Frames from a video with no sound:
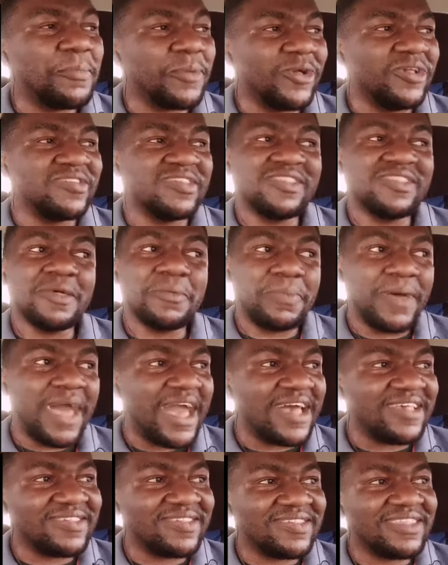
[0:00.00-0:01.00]
Because in the
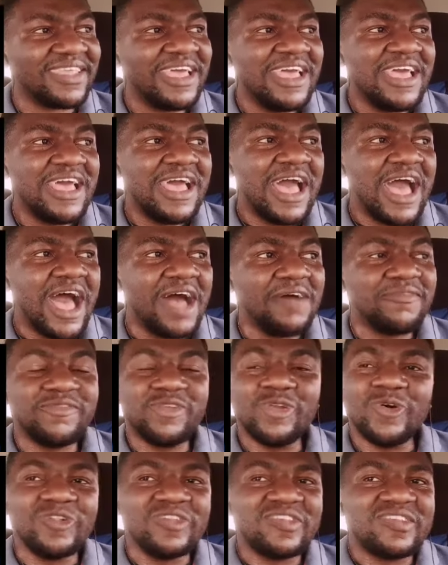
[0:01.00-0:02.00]
past, I've
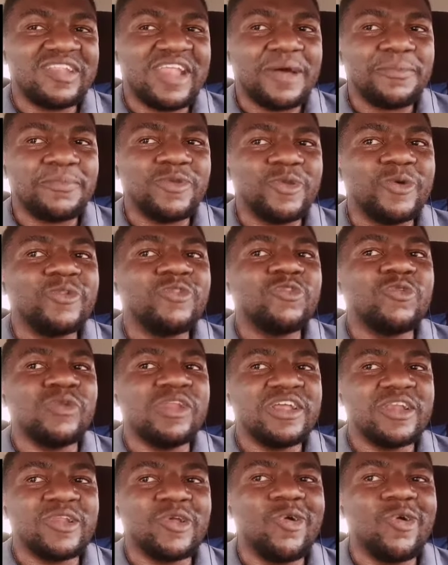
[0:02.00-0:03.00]
known Slap not to
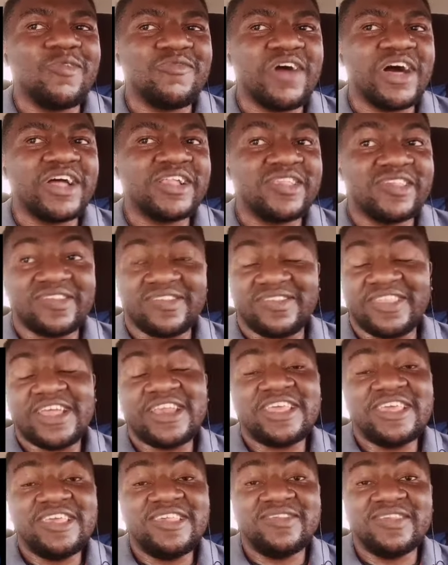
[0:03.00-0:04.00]
let go of artists that
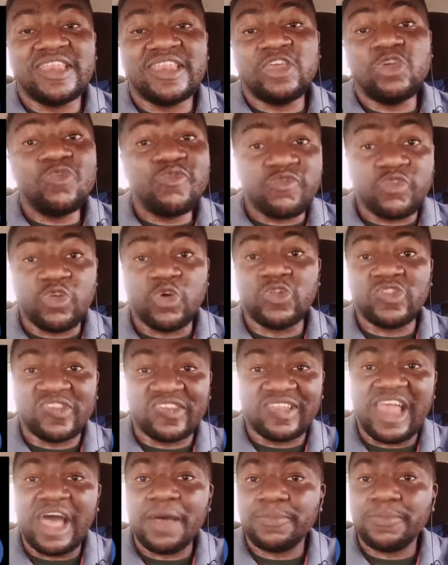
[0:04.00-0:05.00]
easily. You've known
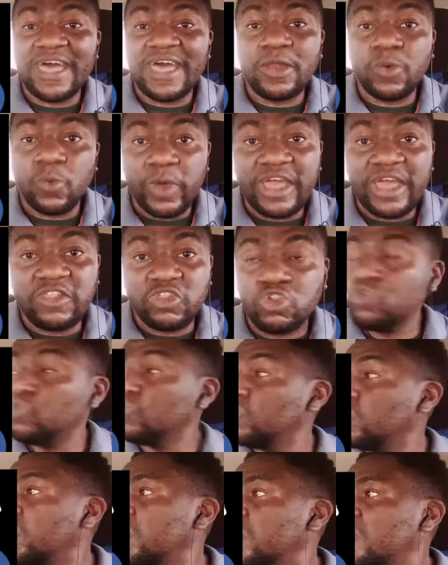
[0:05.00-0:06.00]
Slap that way
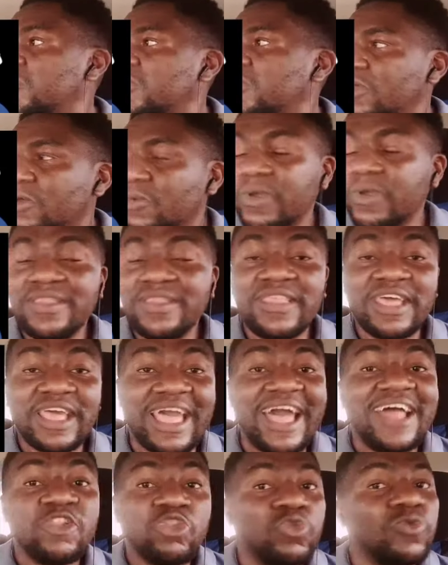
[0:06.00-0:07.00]
too. When the
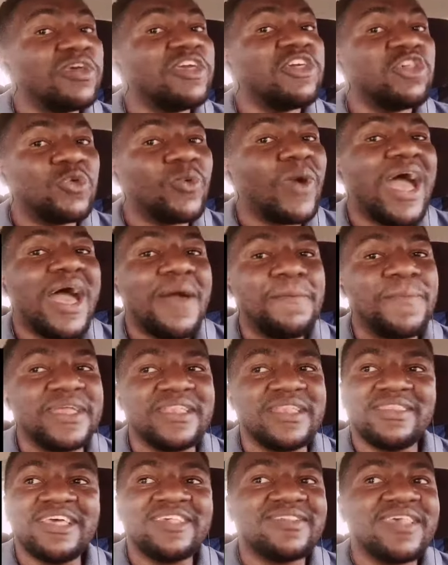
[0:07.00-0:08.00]
Kantu issue
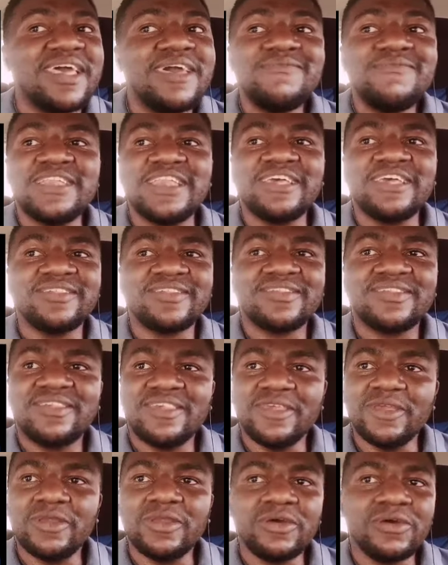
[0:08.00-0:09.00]
happened, there's evidence,
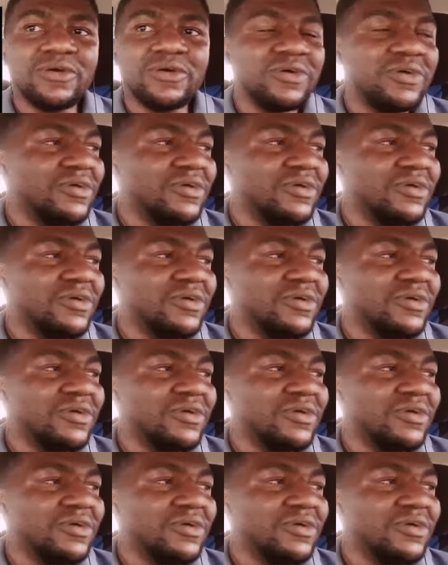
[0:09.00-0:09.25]
you know.